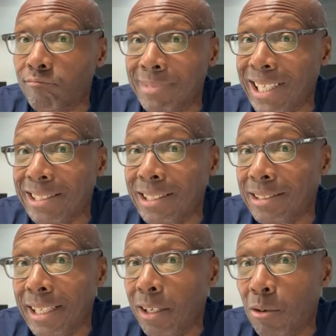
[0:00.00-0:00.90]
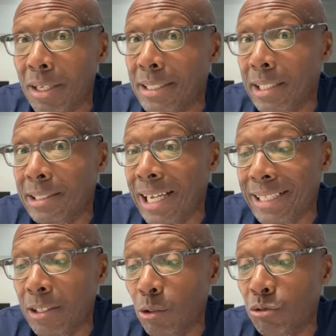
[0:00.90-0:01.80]
that, that they don't that,
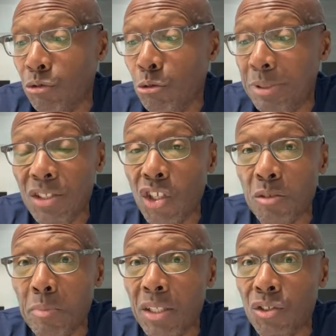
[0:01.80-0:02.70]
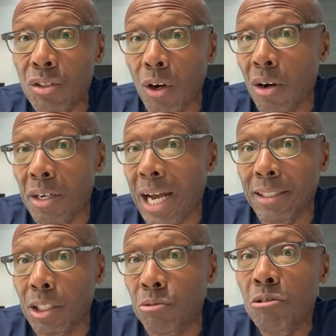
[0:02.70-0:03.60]
that those groups he just mentioned are
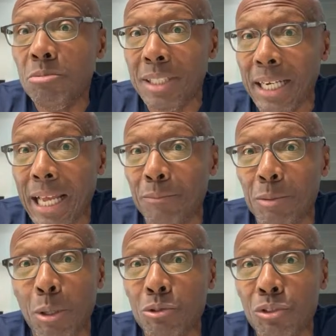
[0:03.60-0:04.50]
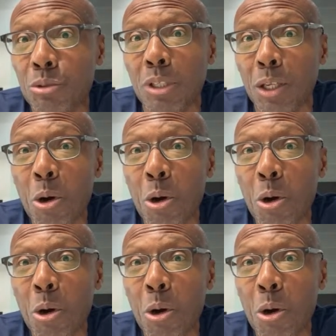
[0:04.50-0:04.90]
not the groups that have the most student